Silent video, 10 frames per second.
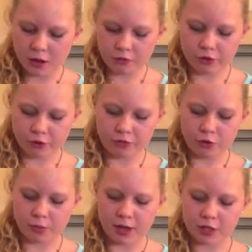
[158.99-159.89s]
for a
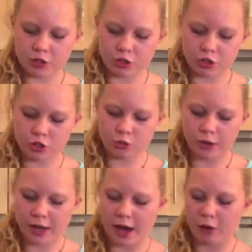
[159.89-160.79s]
few minutes just
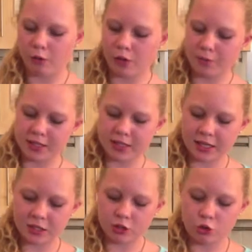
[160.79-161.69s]
to allow the
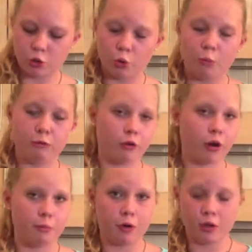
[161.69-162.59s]
biscuits to cool before
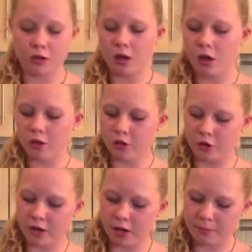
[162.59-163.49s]
I put the
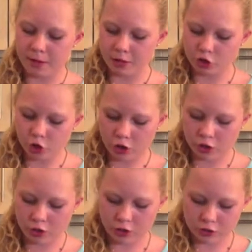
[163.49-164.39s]
cream and the
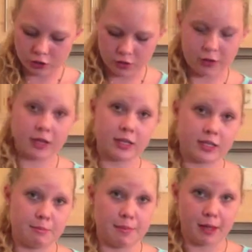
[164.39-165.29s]
chocolate on so that it
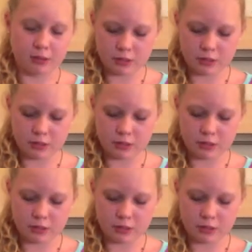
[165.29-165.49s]
doesn't melt.